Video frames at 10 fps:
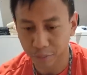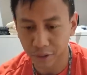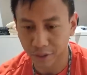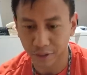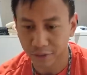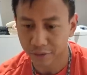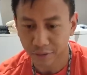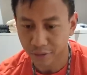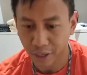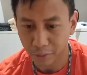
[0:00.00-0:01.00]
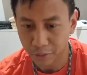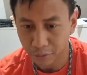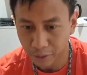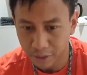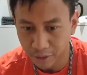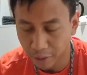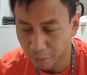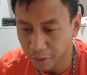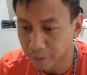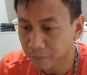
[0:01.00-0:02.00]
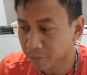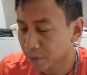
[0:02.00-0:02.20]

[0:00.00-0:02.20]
because I was crazy that way.